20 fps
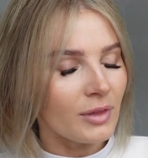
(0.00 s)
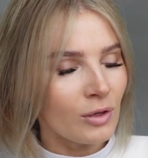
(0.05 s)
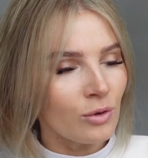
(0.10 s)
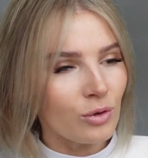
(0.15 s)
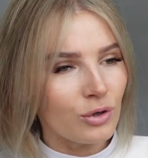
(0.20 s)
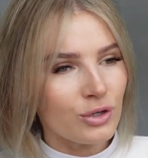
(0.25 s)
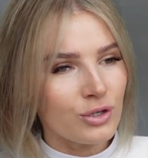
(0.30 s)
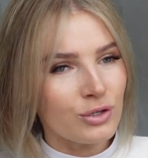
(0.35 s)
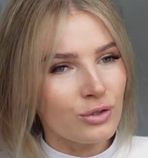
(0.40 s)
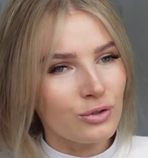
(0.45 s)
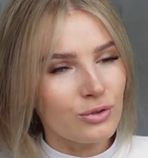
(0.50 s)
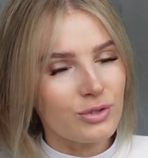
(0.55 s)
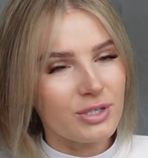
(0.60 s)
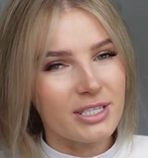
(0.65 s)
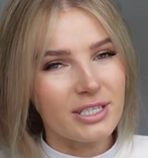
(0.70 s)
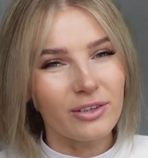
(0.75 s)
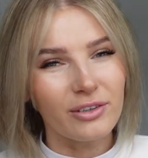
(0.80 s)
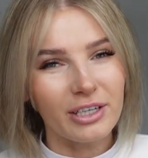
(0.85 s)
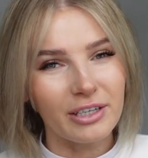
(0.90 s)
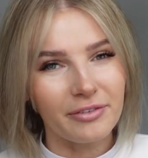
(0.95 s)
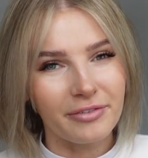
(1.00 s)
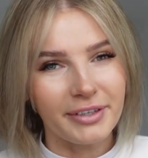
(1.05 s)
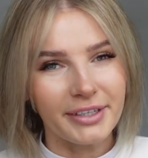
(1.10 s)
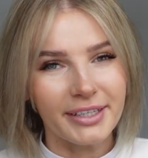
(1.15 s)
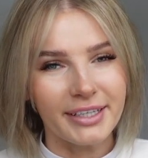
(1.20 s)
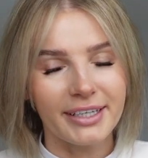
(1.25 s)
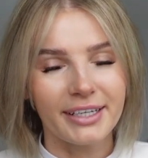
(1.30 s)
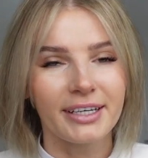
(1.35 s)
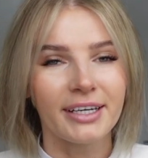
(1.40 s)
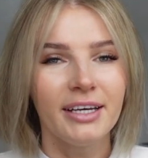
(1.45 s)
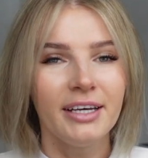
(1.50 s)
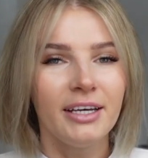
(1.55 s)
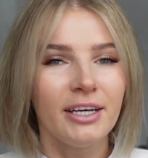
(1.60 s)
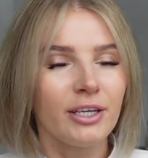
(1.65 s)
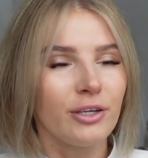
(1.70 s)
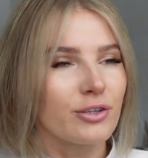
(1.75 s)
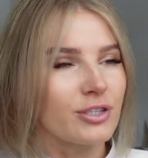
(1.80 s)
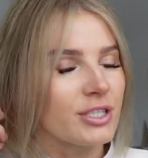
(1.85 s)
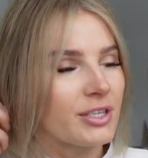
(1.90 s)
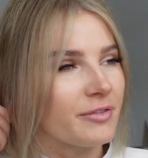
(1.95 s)
or too silky feeling.
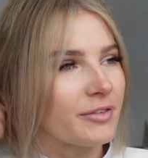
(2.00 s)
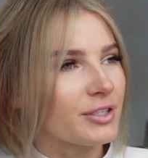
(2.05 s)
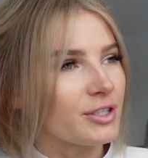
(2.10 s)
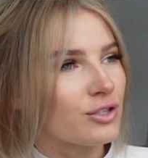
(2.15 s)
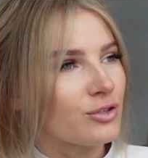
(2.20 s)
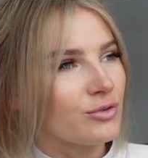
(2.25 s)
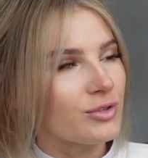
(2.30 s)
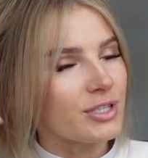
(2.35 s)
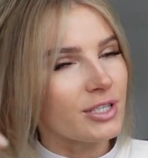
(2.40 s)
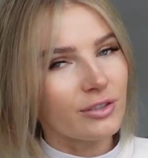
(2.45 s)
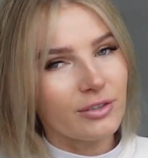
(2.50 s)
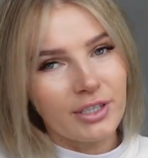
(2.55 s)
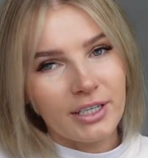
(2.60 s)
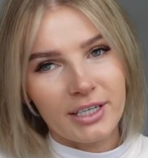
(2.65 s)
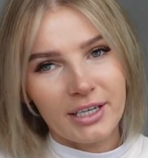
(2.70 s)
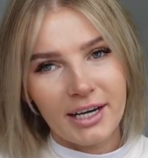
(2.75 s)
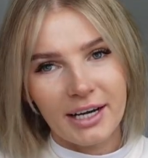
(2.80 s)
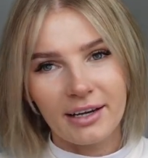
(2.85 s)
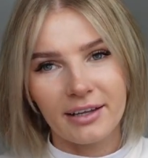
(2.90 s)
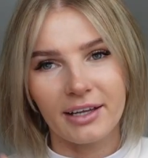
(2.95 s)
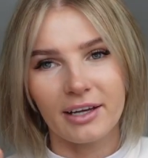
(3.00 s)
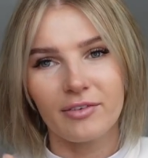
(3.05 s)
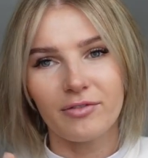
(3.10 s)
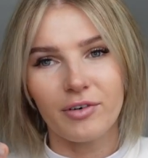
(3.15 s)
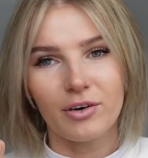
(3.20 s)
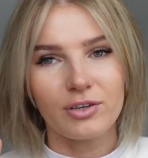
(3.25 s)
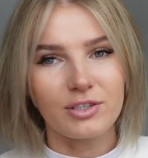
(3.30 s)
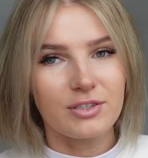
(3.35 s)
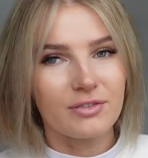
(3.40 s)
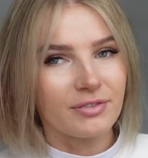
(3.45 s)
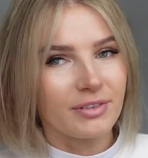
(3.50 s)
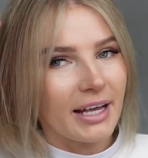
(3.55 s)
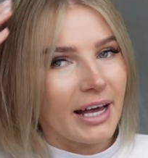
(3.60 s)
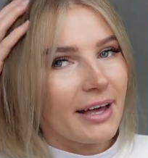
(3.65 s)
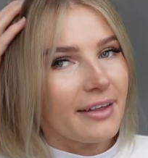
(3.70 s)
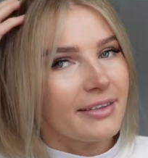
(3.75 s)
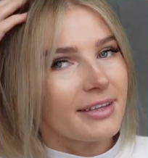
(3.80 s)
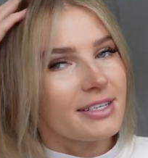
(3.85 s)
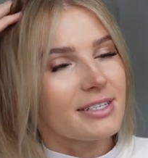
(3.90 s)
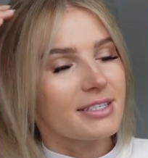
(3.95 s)
Usually if it's too silky, it kind of like falls
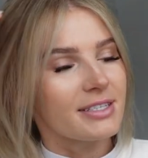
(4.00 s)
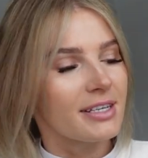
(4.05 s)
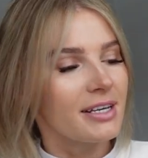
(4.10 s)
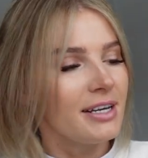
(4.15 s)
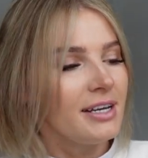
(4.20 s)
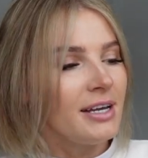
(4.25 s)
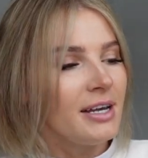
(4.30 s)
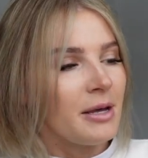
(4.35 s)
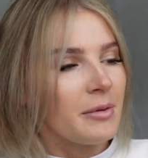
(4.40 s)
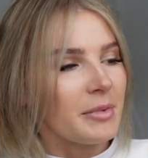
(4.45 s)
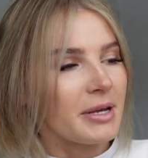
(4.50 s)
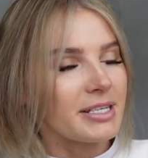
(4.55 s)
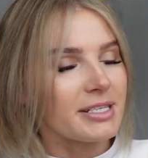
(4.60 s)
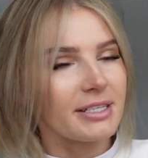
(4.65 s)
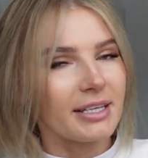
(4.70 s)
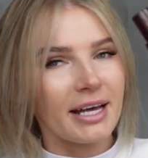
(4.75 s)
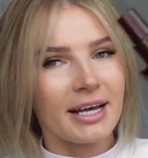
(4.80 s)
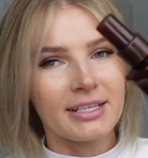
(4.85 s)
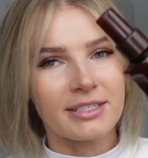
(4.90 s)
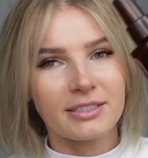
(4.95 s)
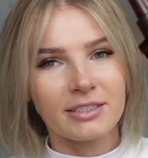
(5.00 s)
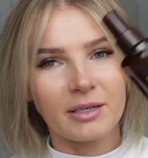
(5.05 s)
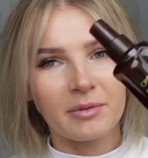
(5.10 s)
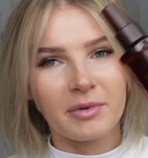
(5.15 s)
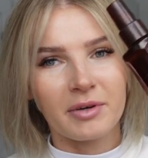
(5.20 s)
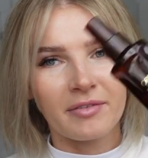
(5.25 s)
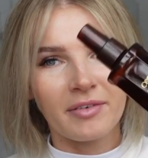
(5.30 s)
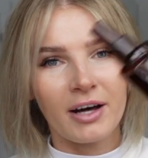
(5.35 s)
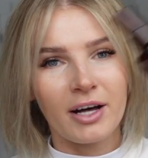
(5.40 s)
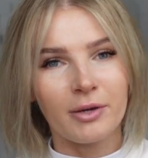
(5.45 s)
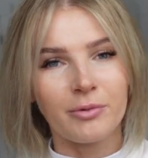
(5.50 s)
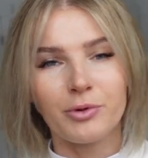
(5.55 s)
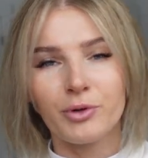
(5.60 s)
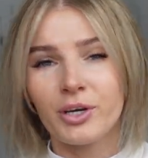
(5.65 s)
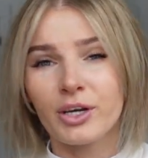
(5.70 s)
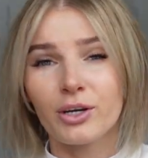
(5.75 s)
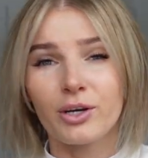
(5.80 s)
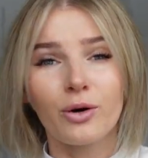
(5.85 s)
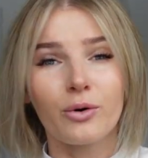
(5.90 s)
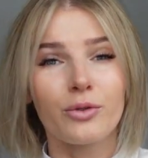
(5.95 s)
flat. This basically adds a little bit of volume. You
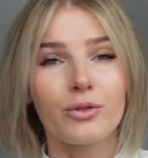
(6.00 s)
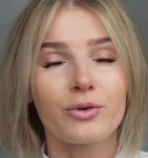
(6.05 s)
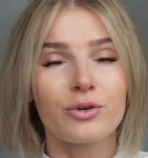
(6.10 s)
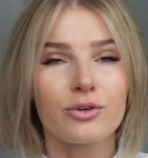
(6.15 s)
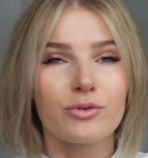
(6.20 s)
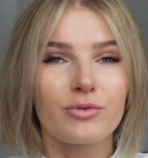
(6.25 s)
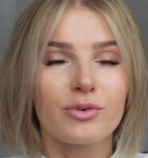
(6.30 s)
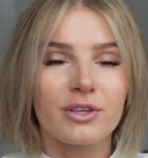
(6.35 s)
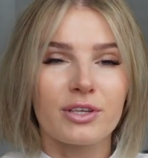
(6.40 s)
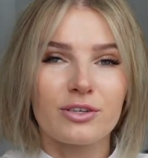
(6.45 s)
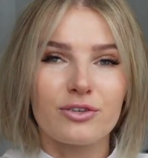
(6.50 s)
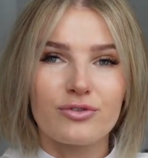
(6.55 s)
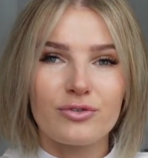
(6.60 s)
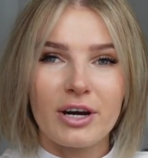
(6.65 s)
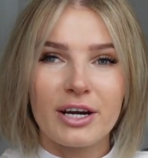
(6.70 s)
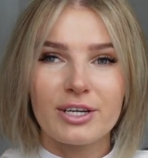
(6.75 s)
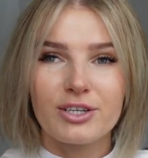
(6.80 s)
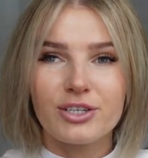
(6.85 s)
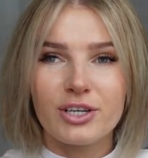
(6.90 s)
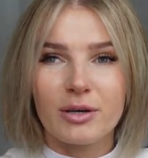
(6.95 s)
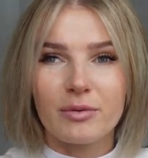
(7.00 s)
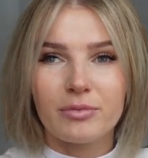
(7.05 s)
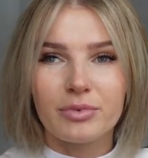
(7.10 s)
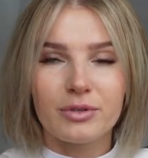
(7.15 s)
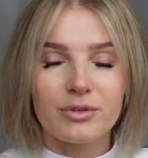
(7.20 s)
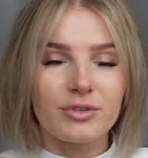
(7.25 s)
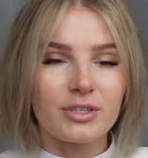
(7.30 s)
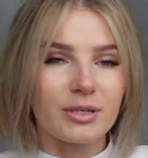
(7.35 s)
can go through with a dry shampoo.